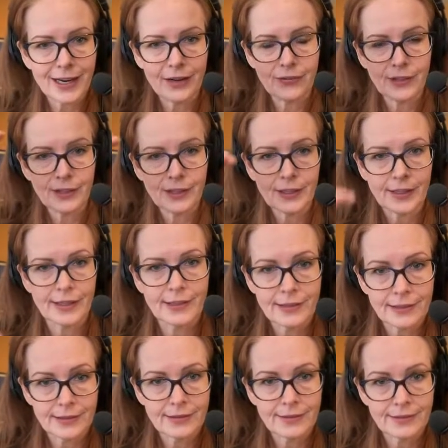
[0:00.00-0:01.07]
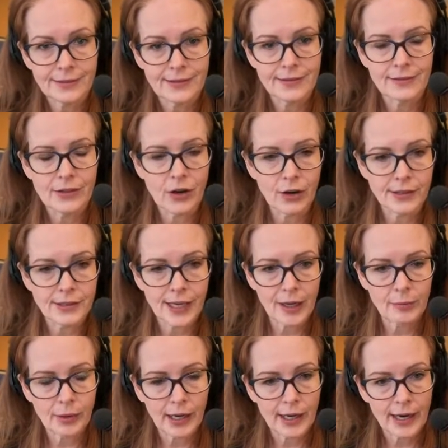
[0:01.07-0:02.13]
everything is gone
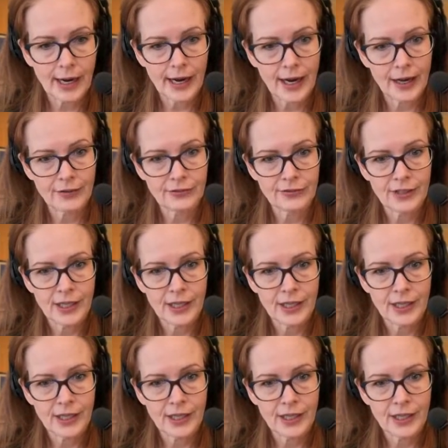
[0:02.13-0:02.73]
down by a half.